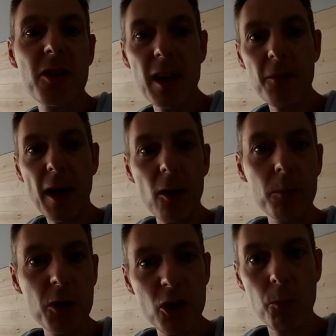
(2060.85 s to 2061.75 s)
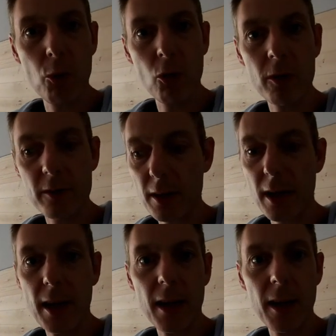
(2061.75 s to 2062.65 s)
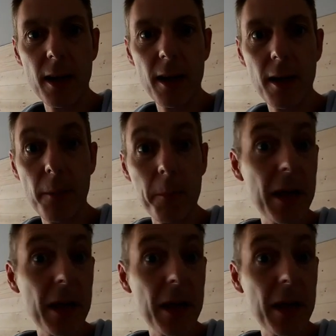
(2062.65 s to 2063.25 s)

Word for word: because they've helped support uh,